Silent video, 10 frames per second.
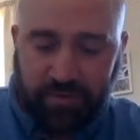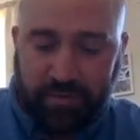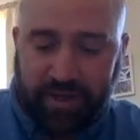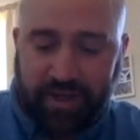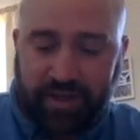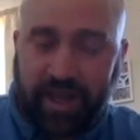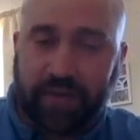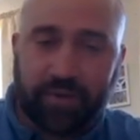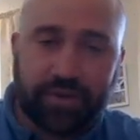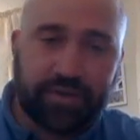familiar
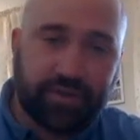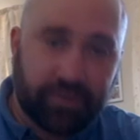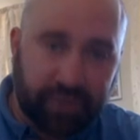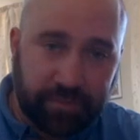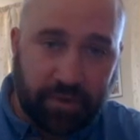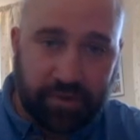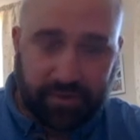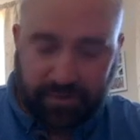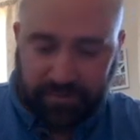language to respond.